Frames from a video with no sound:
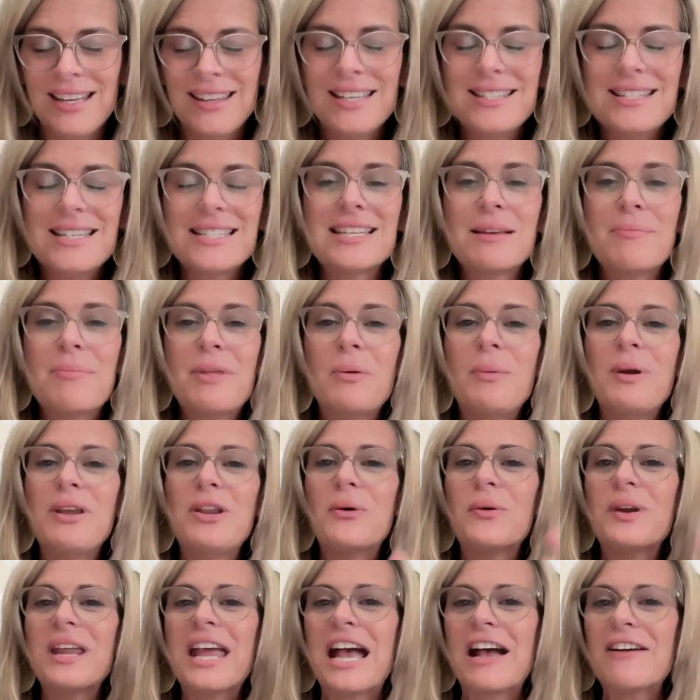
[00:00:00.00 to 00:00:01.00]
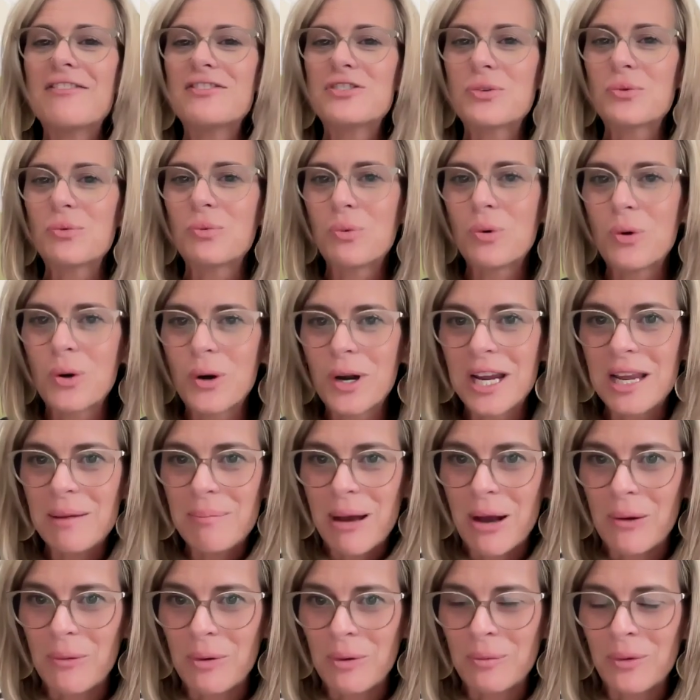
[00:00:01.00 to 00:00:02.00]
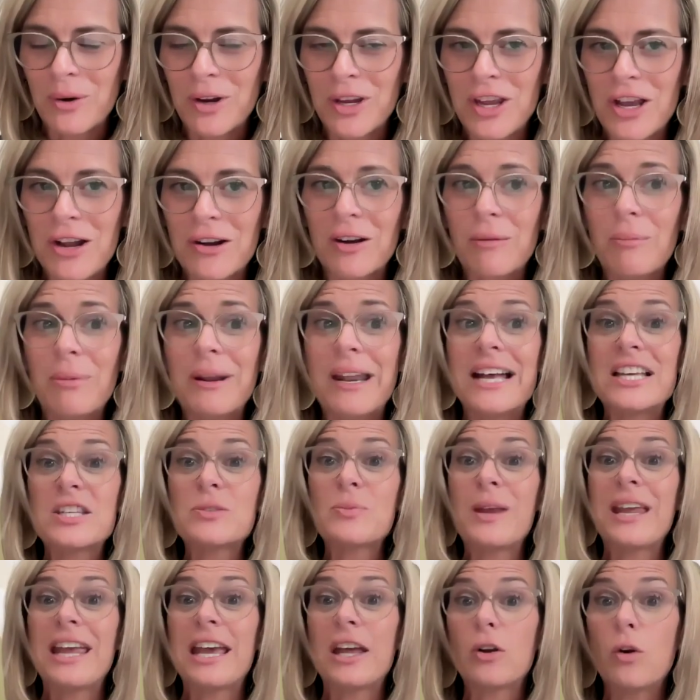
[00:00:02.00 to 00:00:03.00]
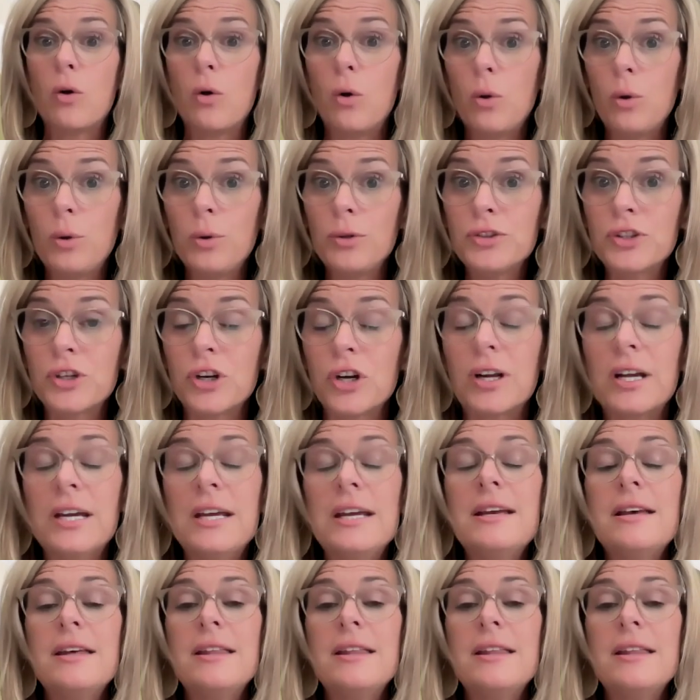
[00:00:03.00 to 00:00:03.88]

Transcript: This is something we don't have to worry about when we're younger, but as we get older,